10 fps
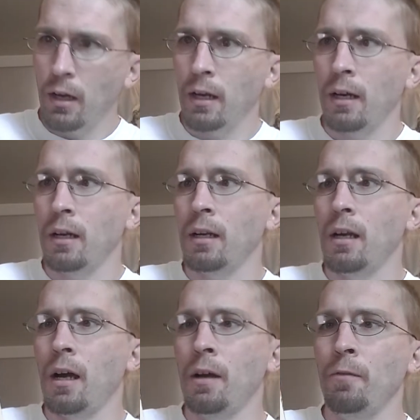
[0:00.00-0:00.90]

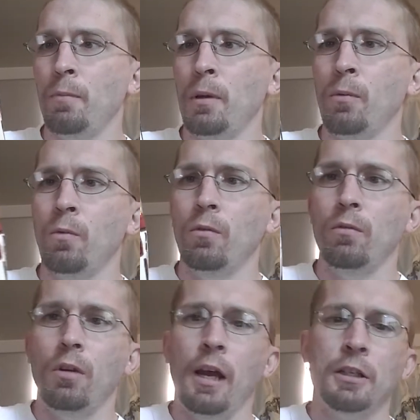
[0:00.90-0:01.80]
and I've been
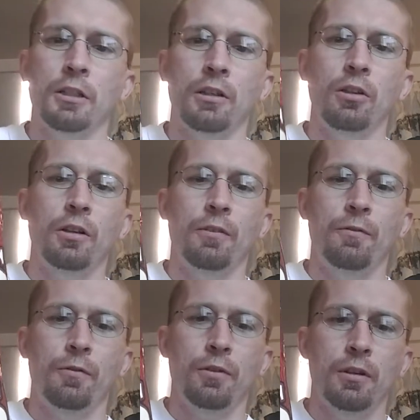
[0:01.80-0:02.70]
actually
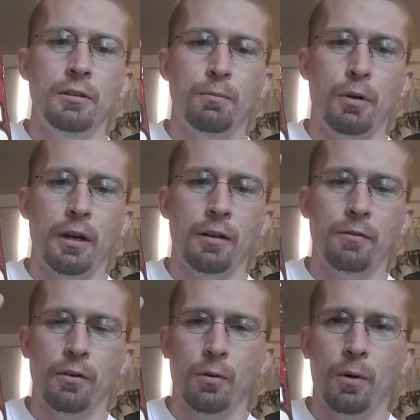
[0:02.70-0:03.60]
looking for this
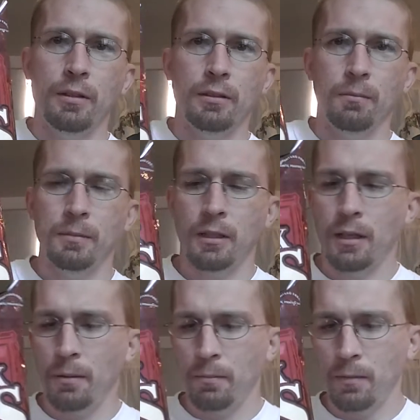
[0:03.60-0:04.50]
brand for quite some
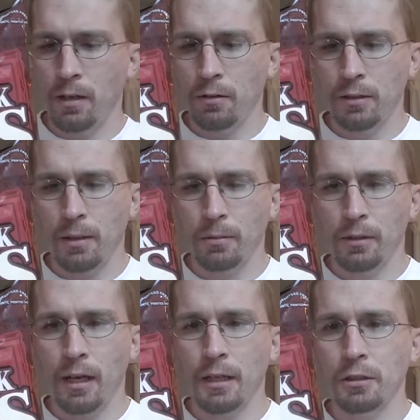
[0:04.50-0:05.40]
time. And I was
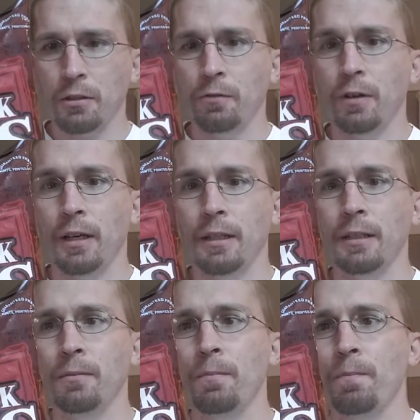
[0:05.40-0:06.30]
able to actually find
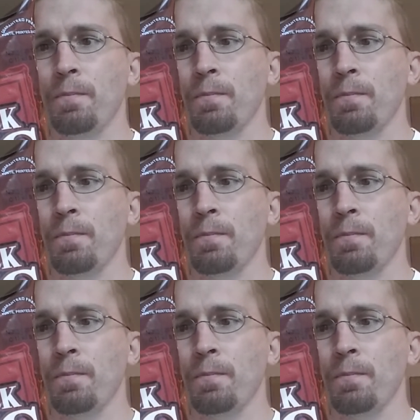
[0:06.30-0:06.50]
it.